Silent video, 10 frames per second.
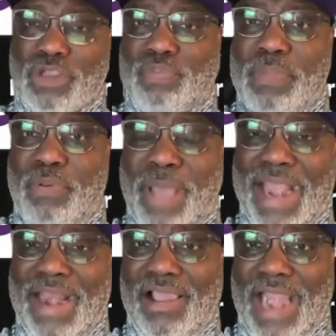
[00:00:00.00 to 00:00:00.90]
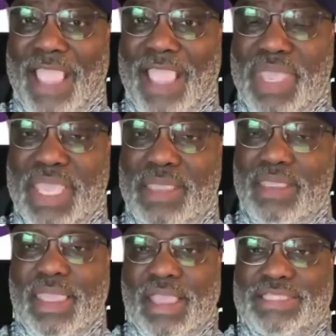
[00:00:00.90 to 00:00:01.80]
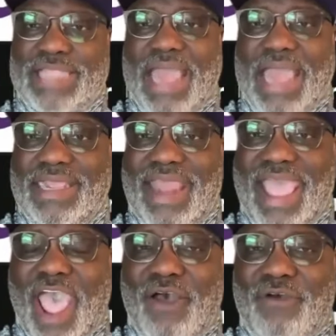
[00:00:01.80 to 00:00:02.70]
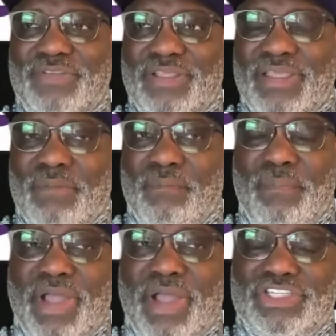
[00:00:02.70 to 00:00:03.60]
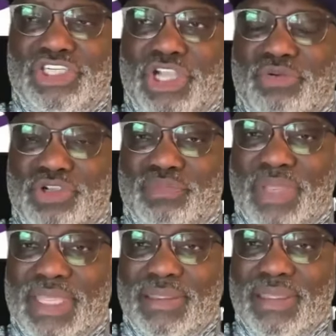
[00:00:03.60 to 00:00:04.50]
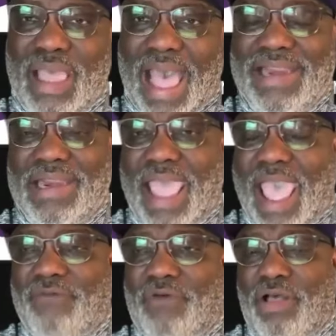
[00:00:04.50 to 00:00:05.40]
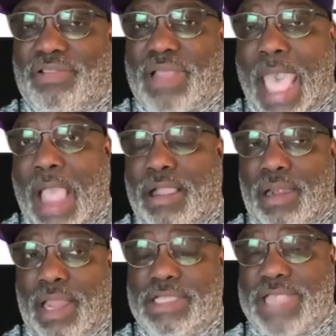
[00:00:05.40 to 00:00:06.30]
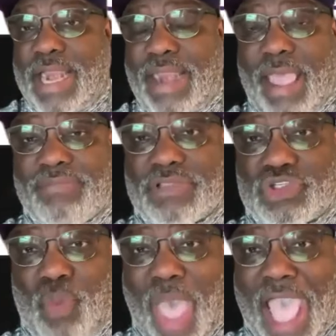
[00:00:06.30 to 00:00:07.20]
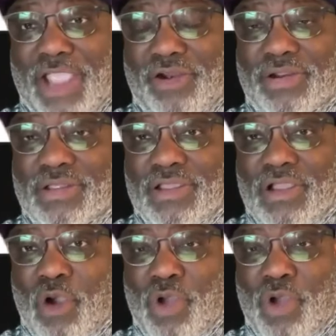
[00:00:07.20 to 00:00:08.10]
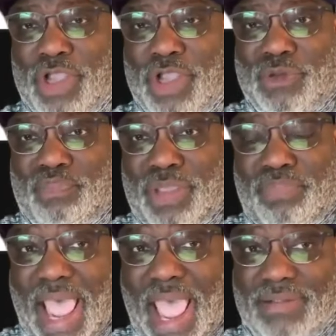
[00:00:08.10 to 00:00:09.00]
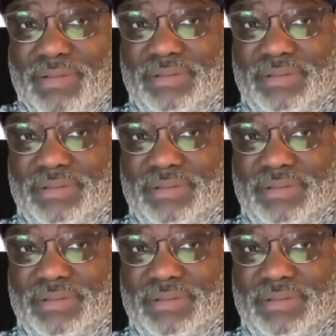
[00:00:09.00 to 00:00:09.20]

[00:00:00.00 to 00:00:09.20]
was people that looked like me. Because I didn't have, my mother sheltered me. I didn't have all the accolades. I didn't have the swagger or what it was to be Black.